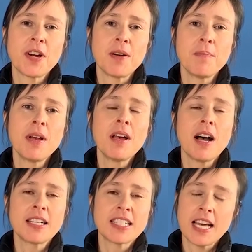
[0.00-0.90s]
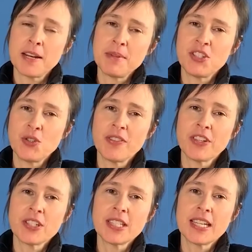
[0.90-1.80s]
from Autonomous
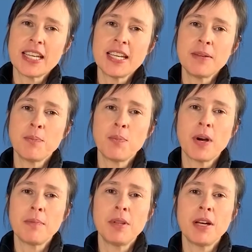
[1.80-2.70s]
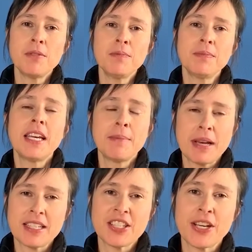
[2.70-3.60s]
University, Puebla in
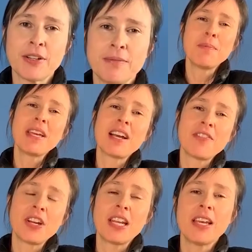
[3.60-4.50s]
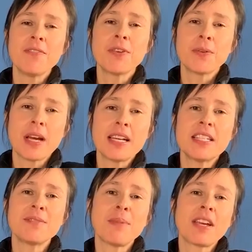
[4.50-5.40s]
Mexico. We'll be covering infrared
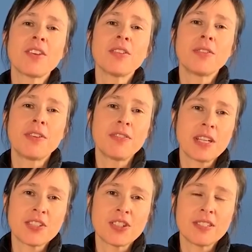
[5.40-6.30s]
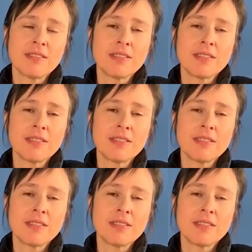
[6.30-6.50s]
specular reflection.